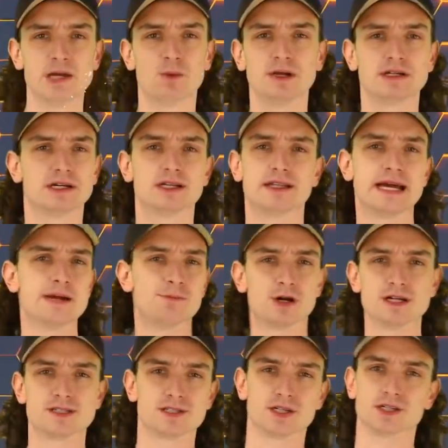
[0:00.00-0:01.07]
anyone
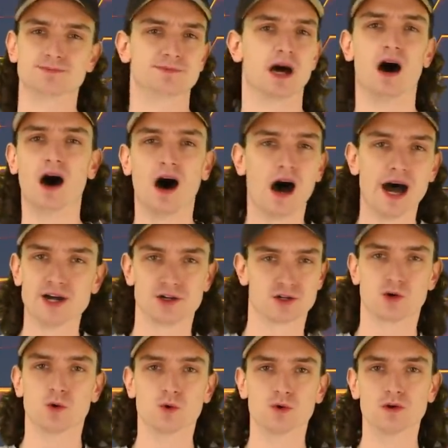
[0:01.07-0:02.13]
glamorous or hot or
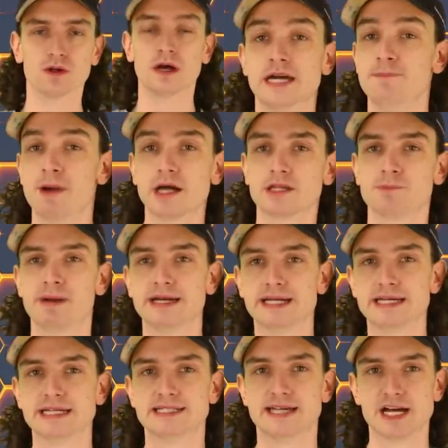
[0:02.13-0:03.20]
cool. He barely paid
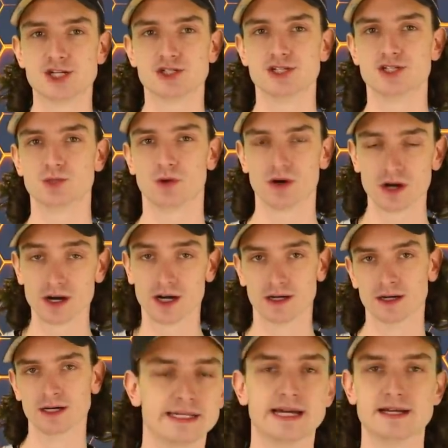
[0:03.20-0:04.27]
any attention to
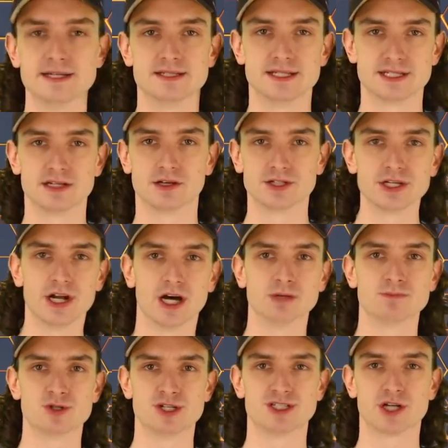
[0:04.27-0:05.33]
her. That is until, you
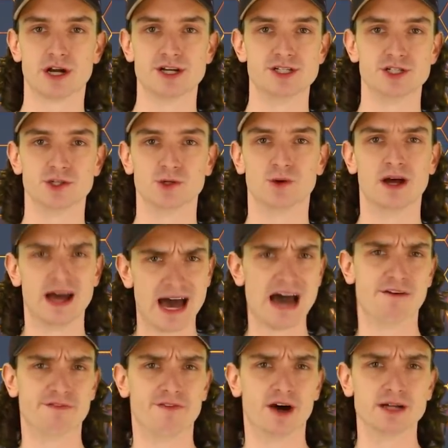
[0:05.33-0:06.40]
know, she started to
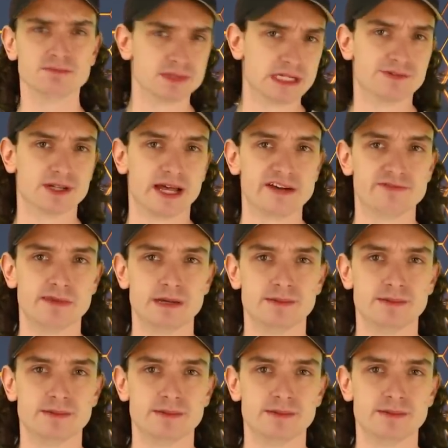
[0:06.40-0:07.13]
have fun, live a life